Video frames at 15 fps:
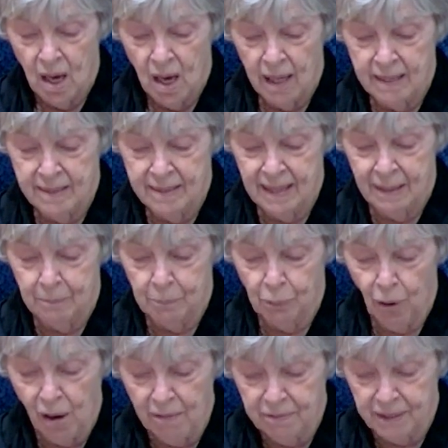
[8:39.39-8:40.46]
I sent
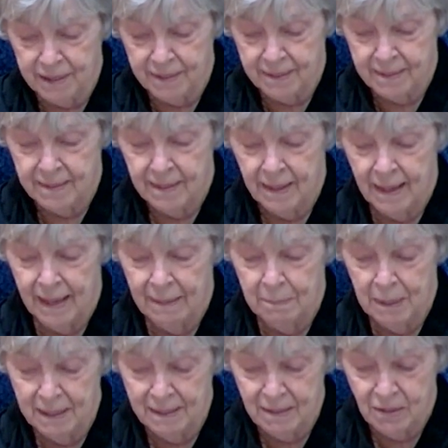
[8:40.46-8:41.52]
prophets and
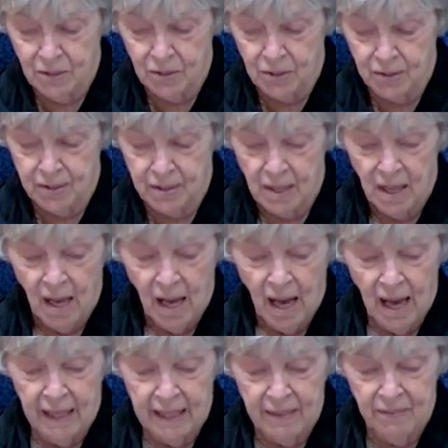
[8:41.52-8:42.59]
messengers.
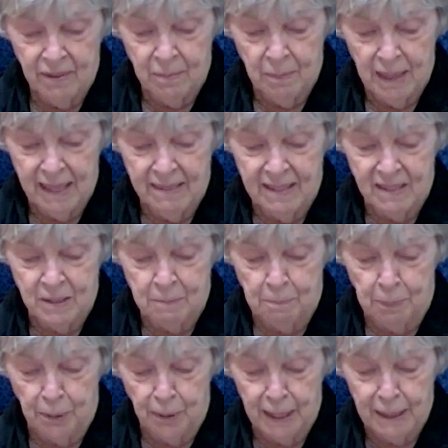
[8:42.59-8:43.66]
I even made this
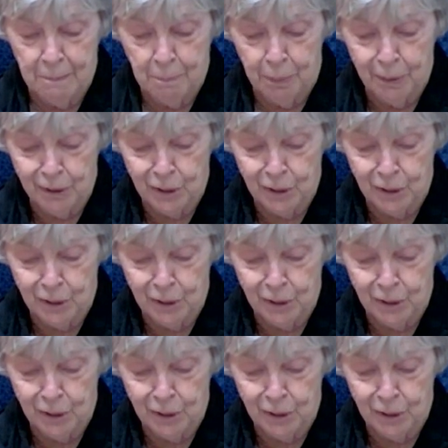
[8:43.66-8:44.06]
burning bush